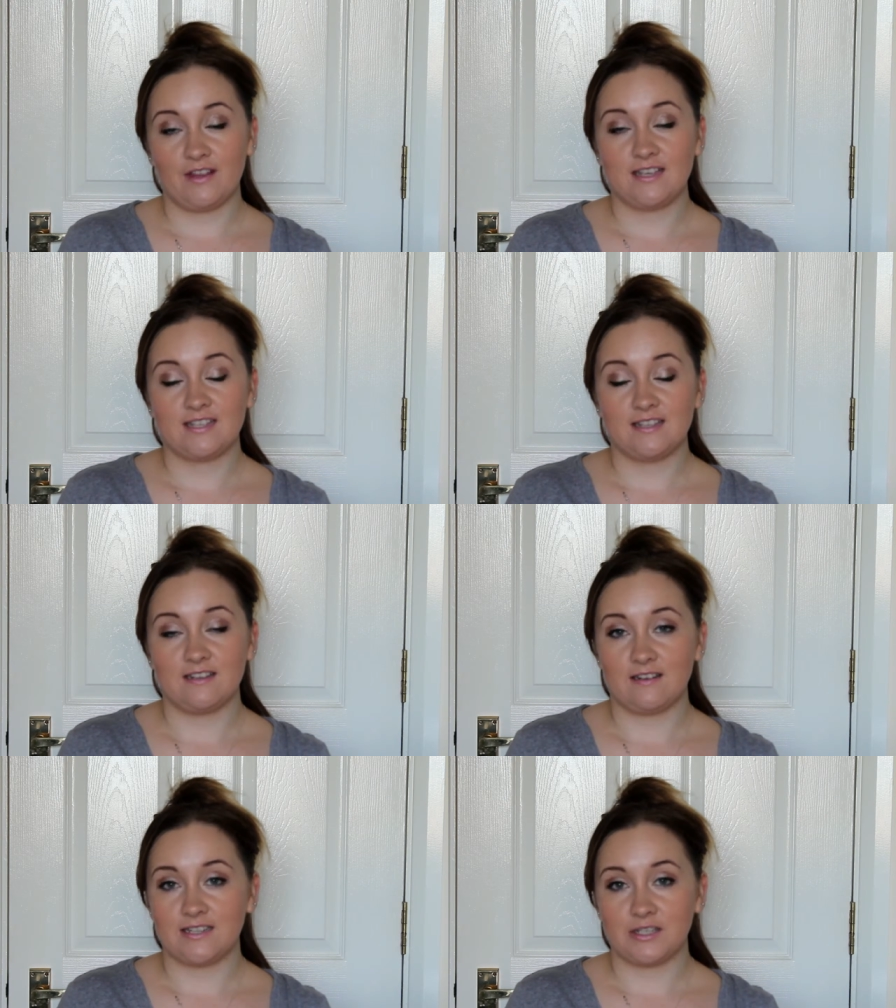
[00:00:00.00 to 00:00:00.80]
this
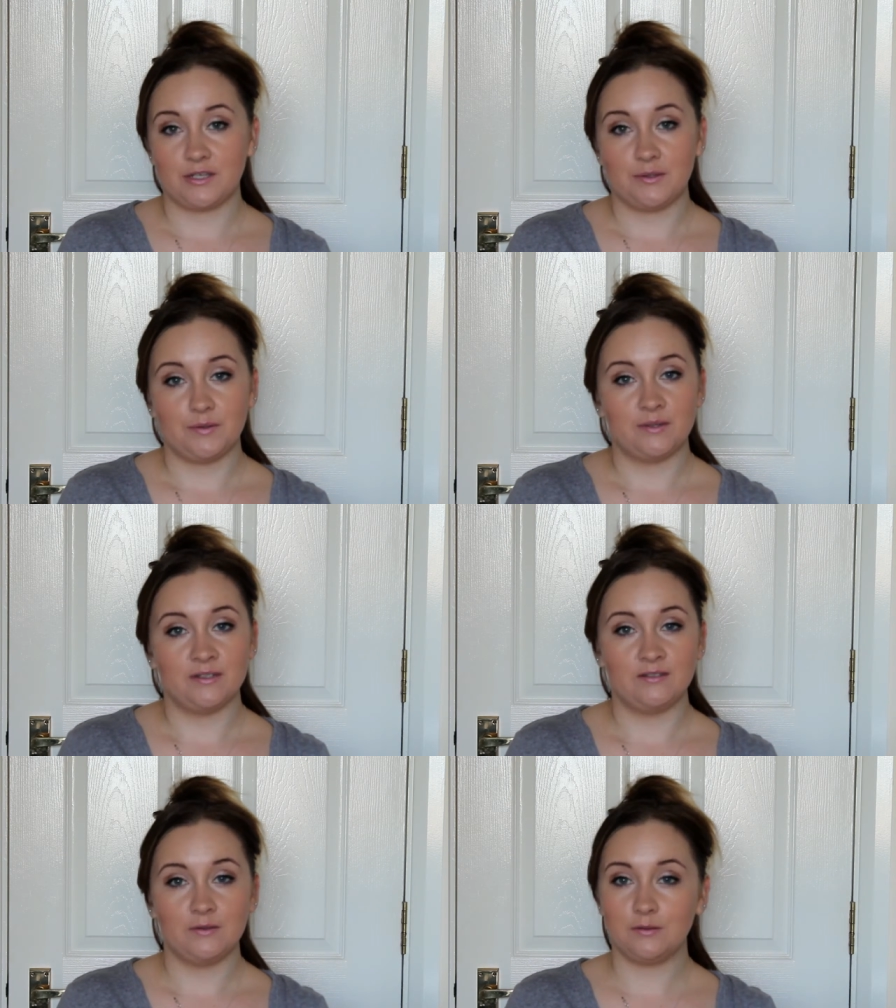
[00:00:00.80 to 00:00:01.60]
that I do
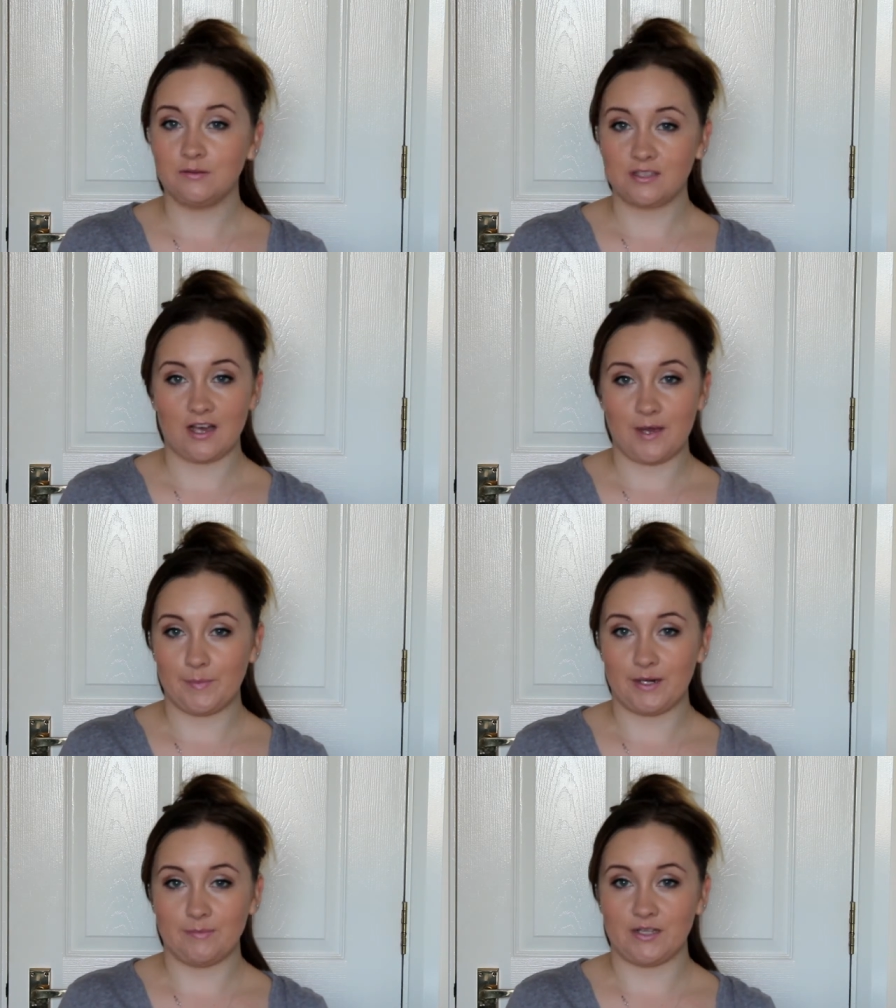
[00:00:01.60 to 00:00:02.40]
all the time
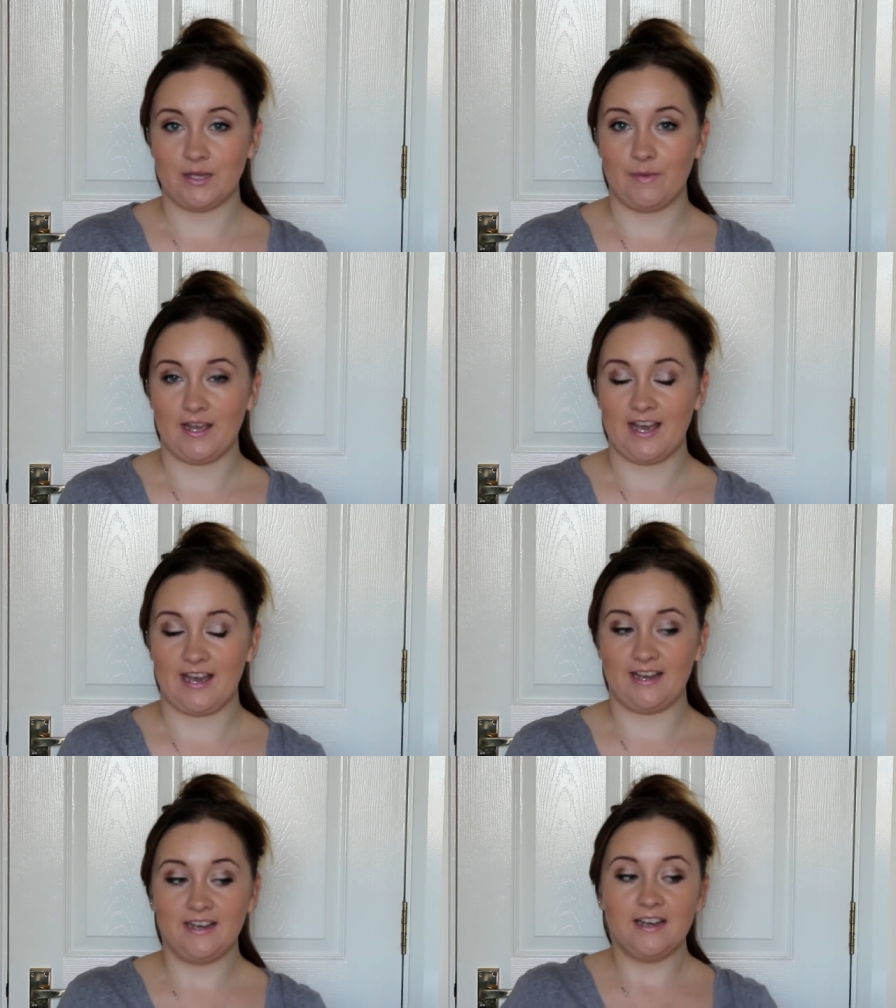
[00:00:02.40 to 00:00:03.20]
when I'm doing my
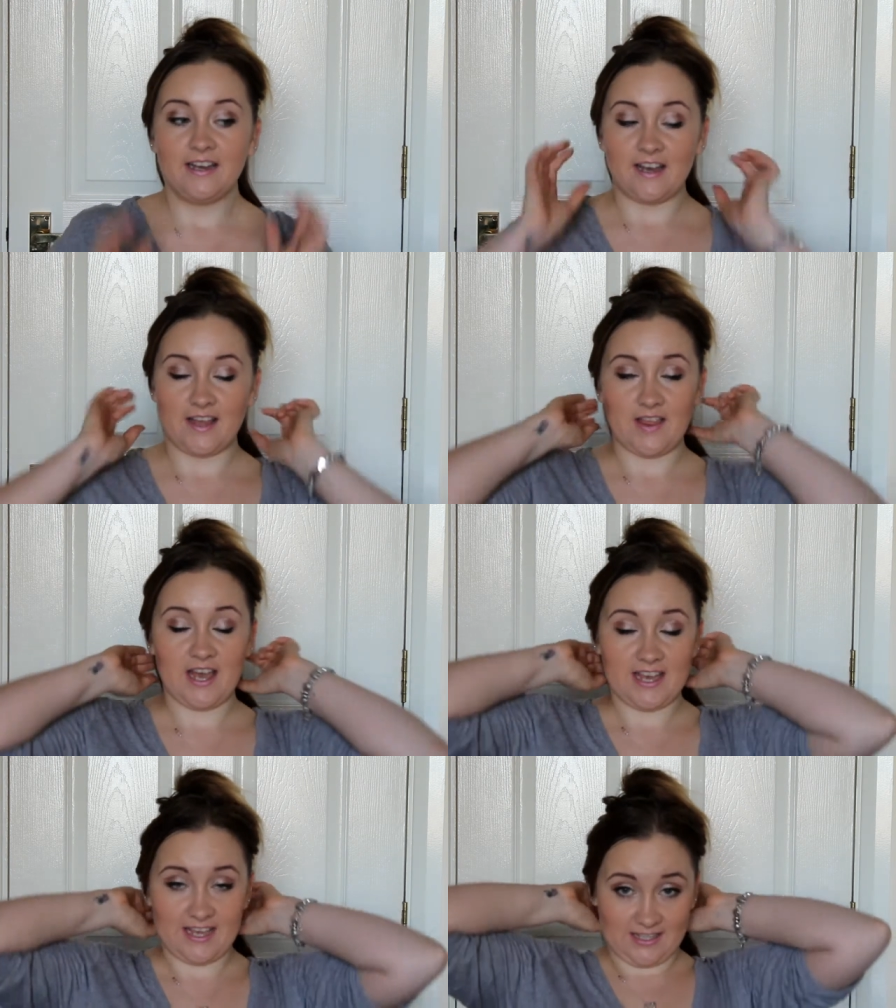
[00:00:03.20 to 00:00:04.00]
hair, and
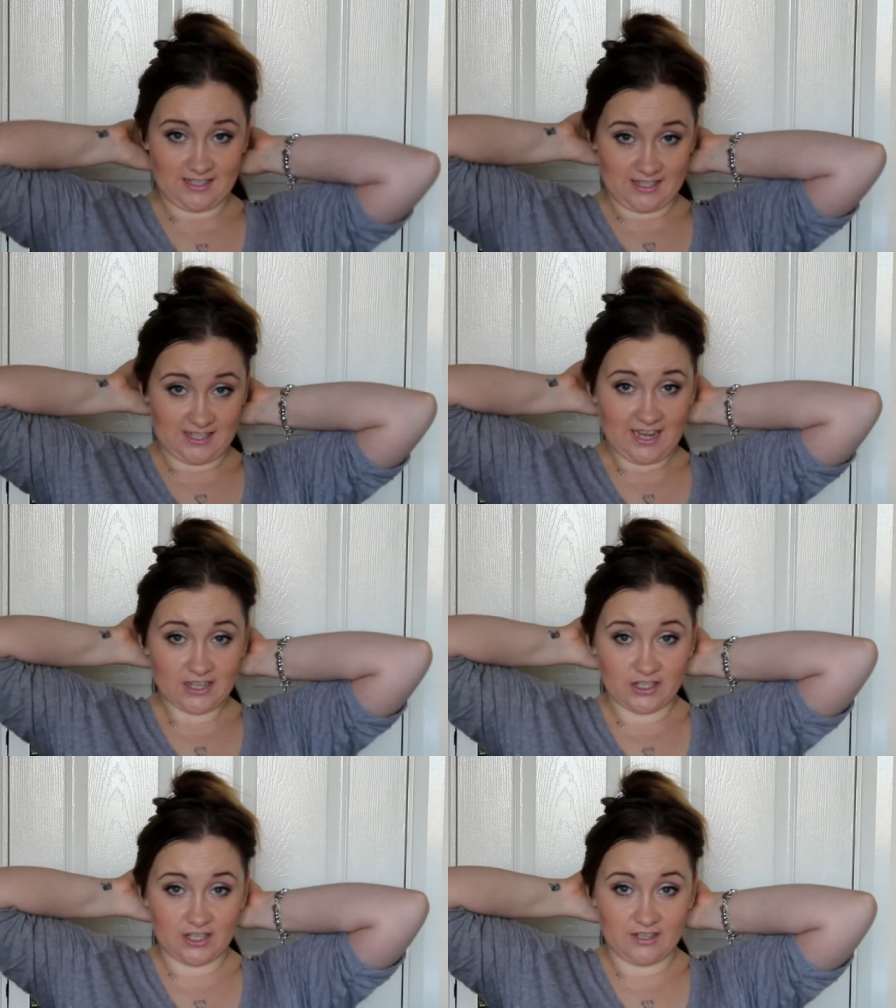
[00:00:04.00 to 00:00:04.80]
that is to
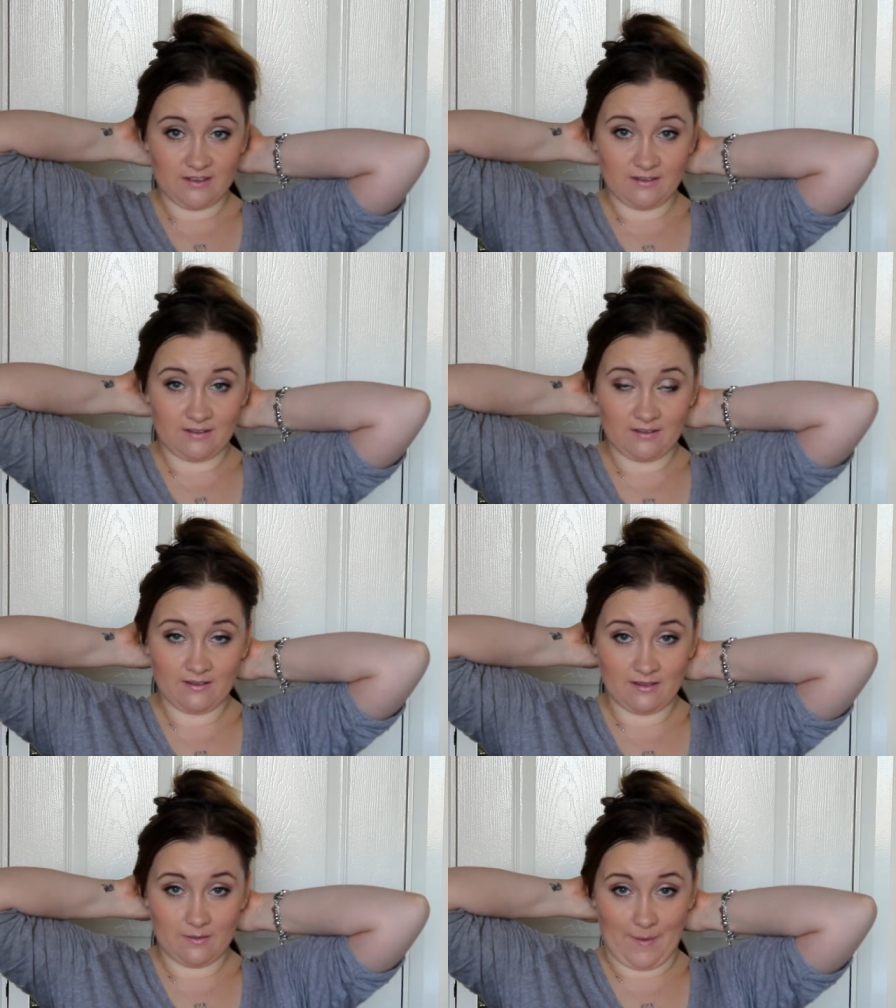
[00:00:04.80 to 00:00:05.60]
section
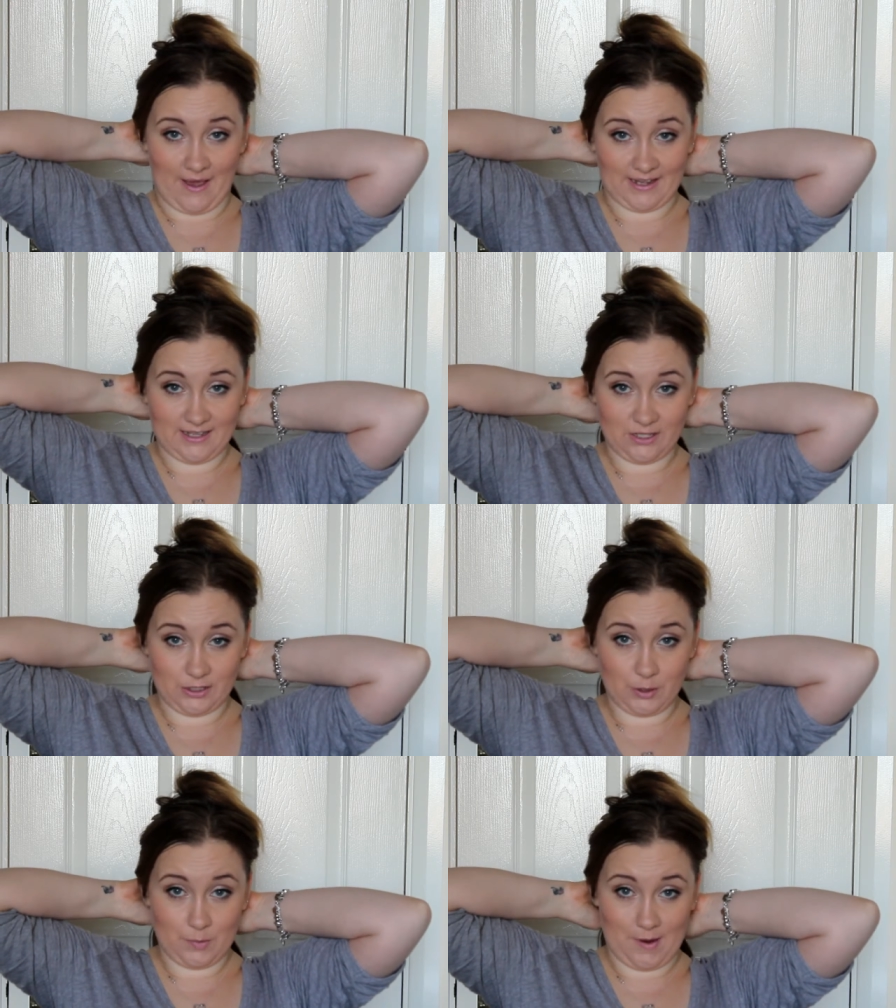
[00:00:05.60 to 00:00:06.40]
the back into
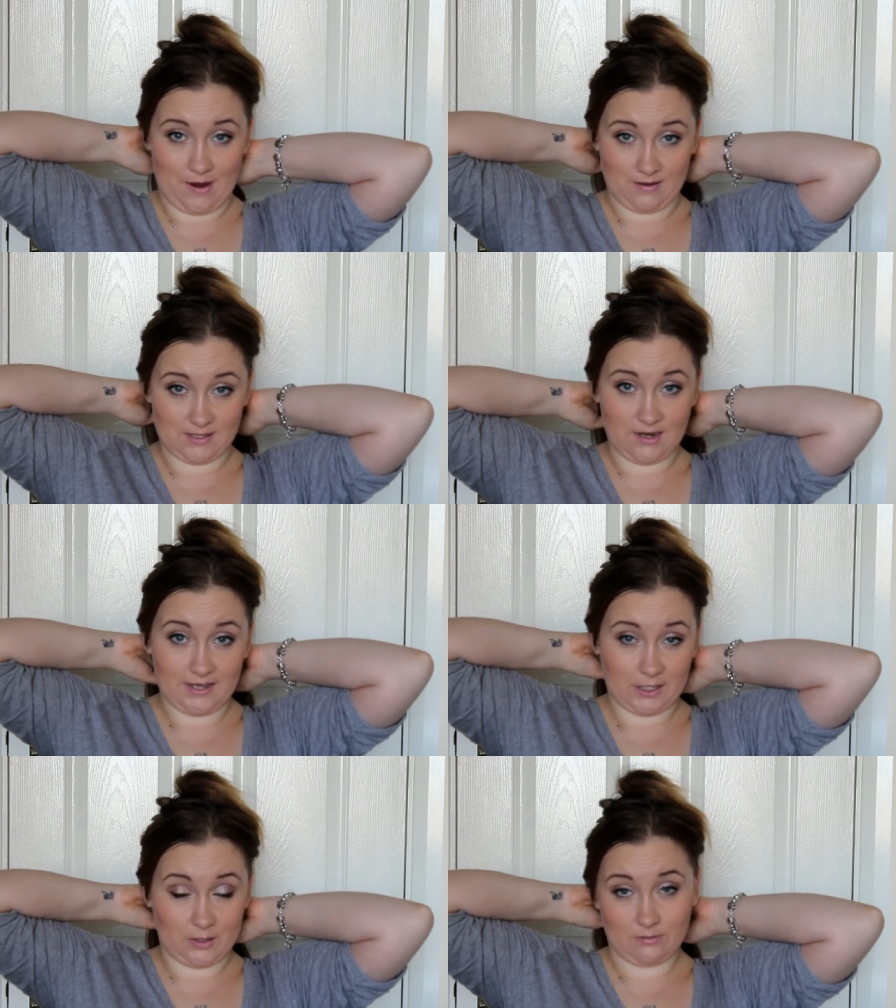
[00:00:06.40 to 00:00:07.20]
2 parts
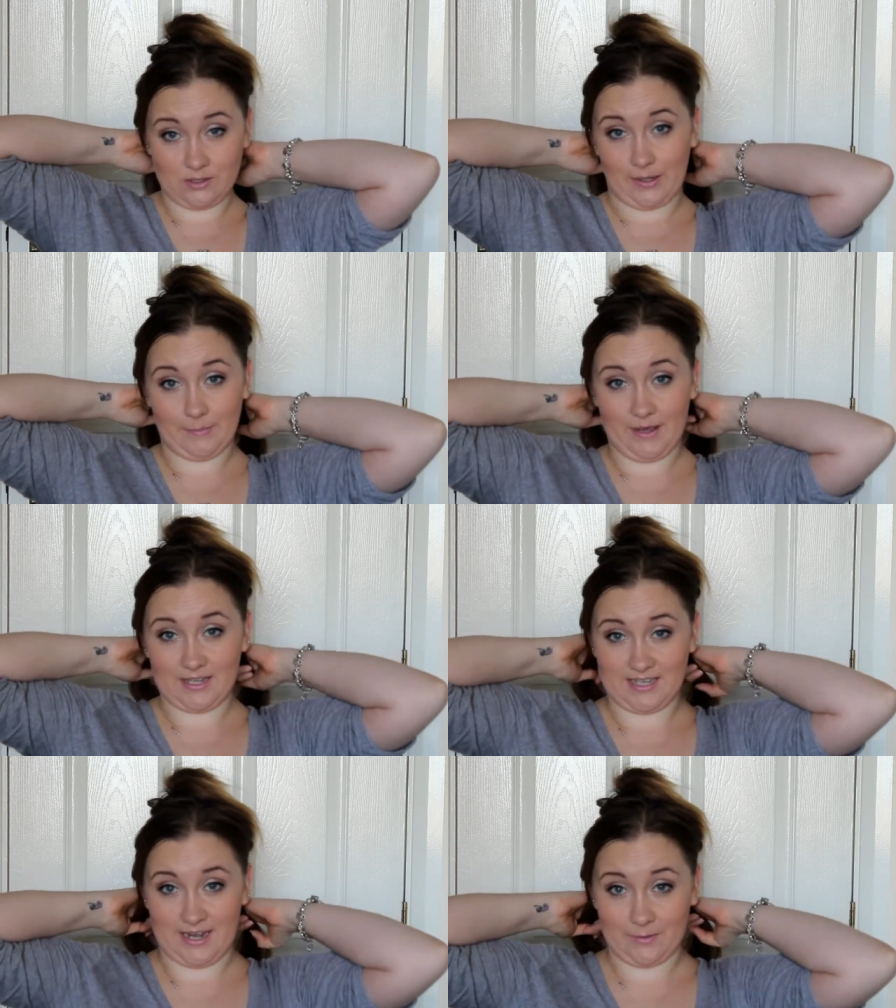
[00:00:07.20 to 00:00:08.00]
like you're doing
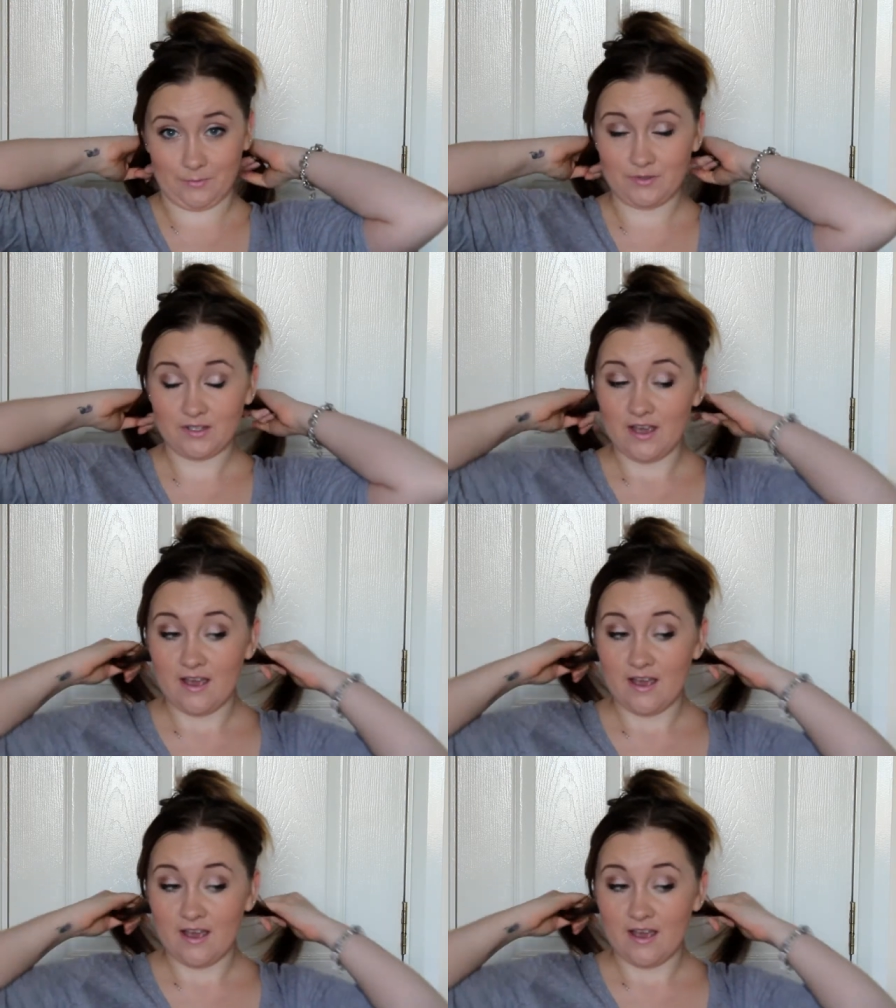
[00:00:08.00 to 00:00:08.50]
pigtails